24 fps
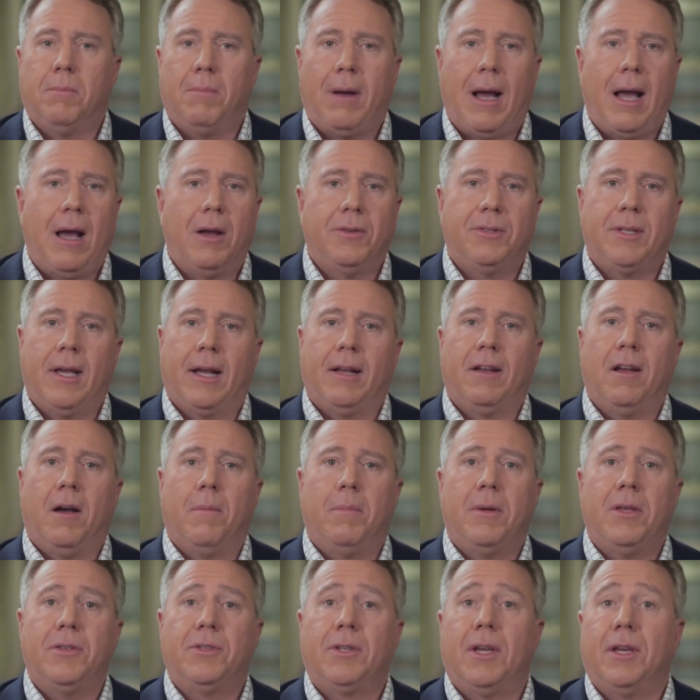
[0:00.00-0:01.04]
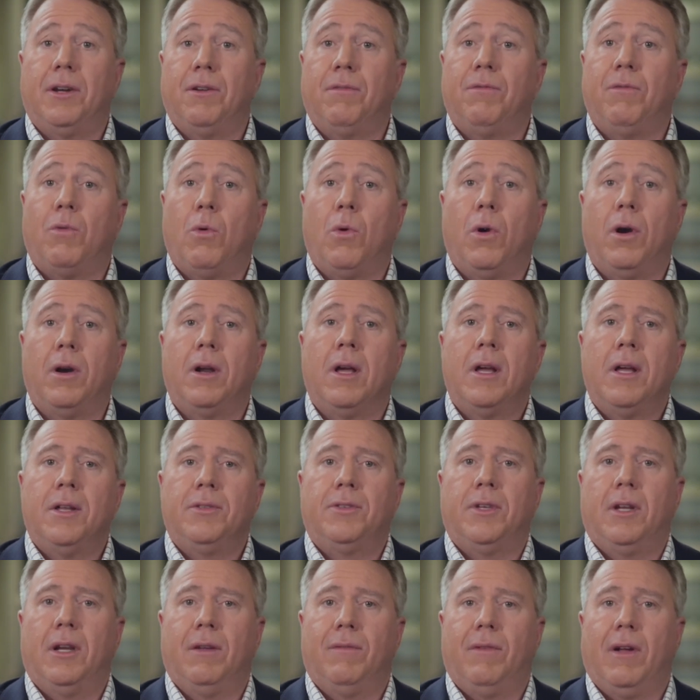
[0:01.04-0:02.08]
biotech companies can afford
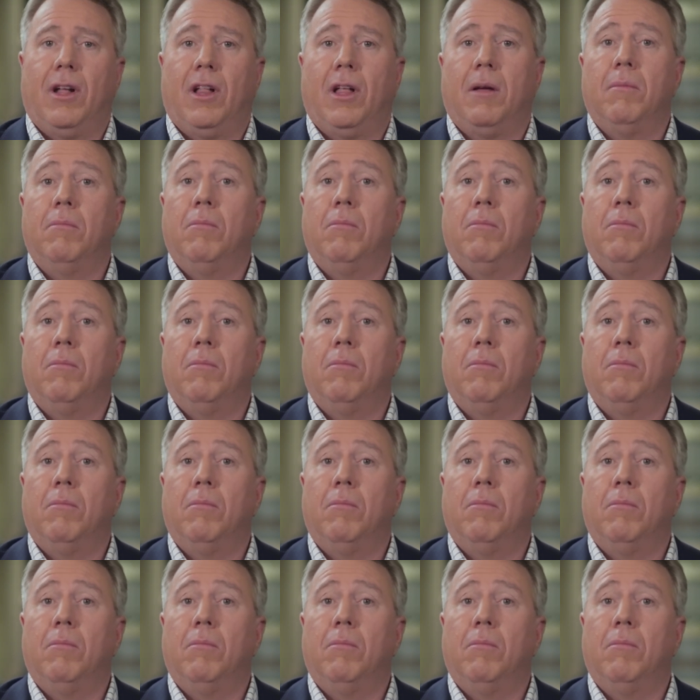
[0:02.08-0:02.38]
to develop